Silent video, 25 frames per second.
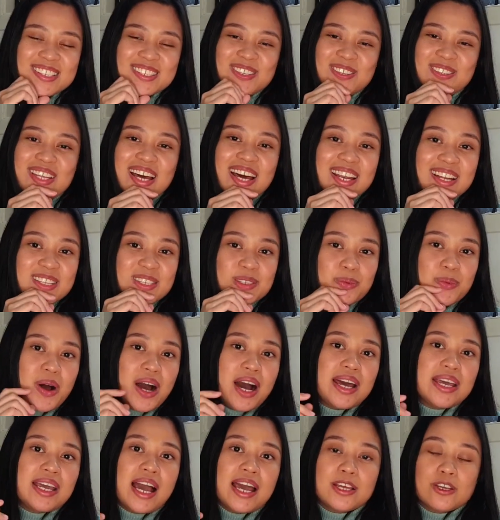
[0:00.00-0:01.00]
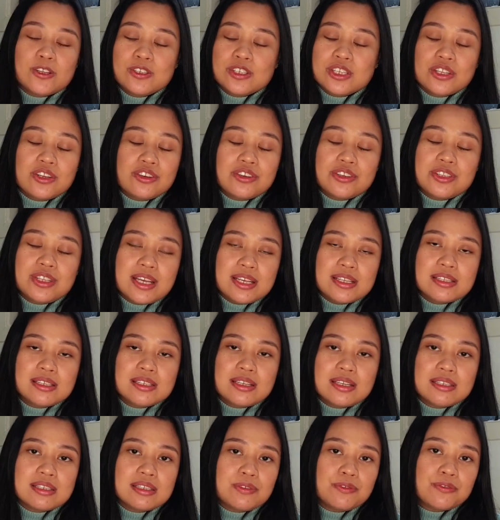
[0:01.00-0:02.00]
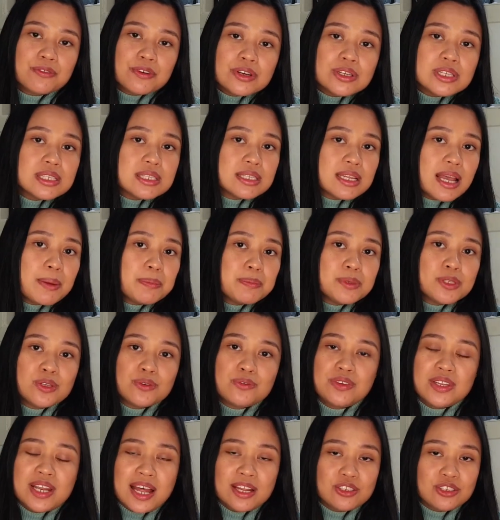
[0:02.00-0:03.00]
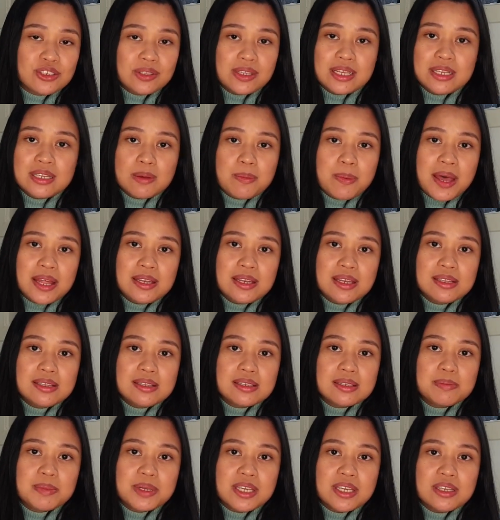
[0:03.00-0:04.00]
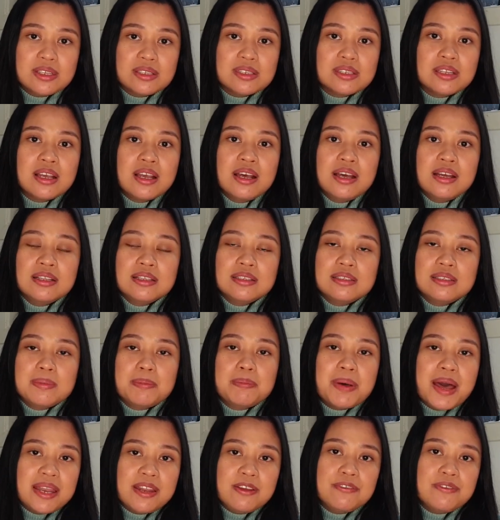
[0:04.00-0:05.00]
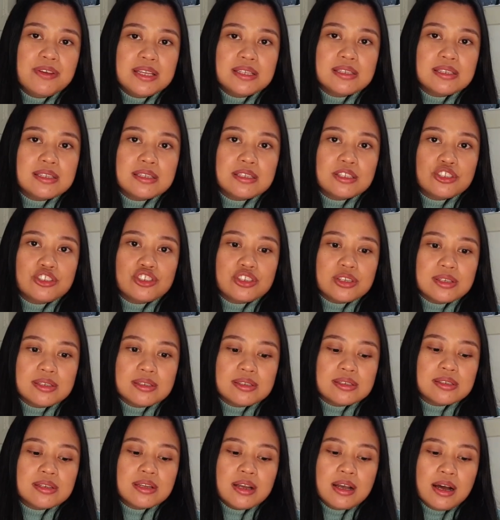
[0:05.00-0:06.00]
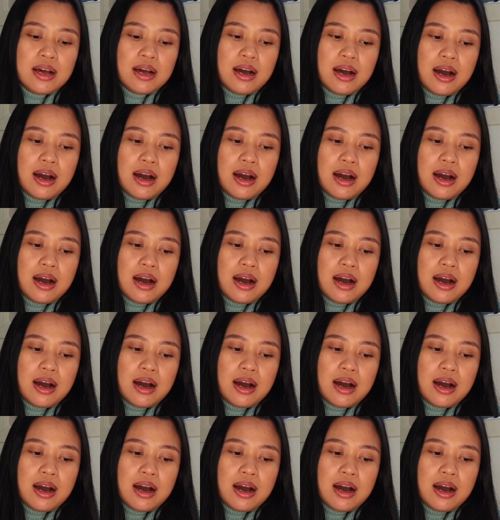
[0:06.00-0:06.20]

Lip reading: So that is why I consider this as the first step to financial independence because the benefits is just